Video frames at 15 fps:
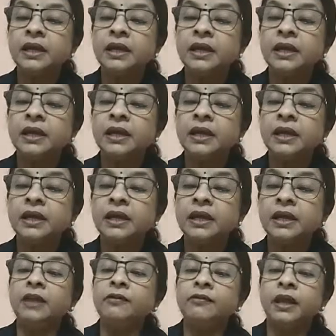in a healthy
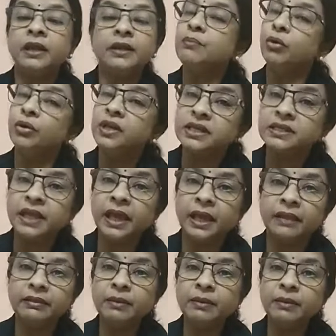body stays a
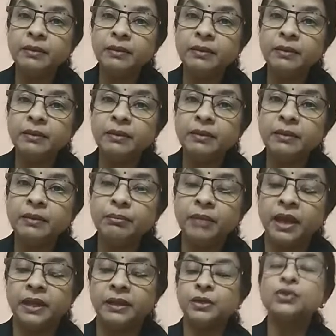healthy mind.
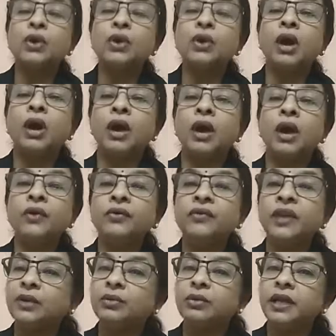So how do we
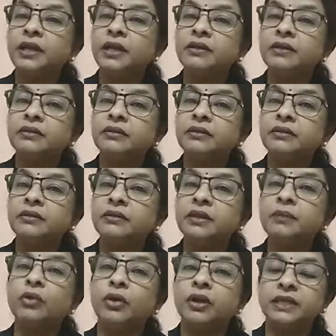calculate the body mass
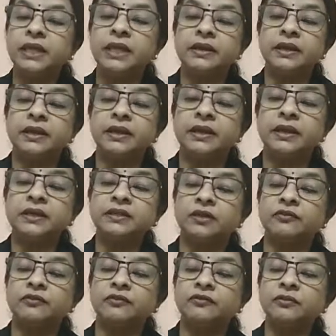index of a
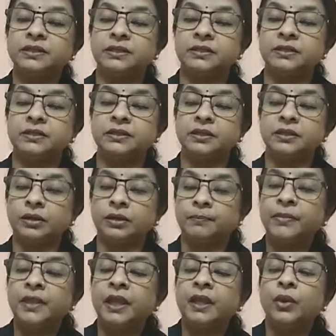person?
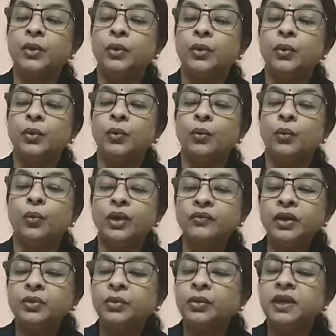What
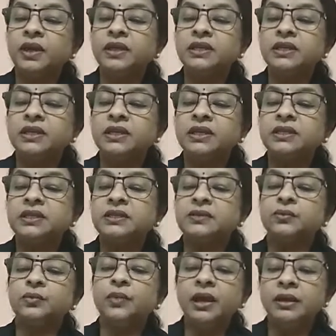do? Is we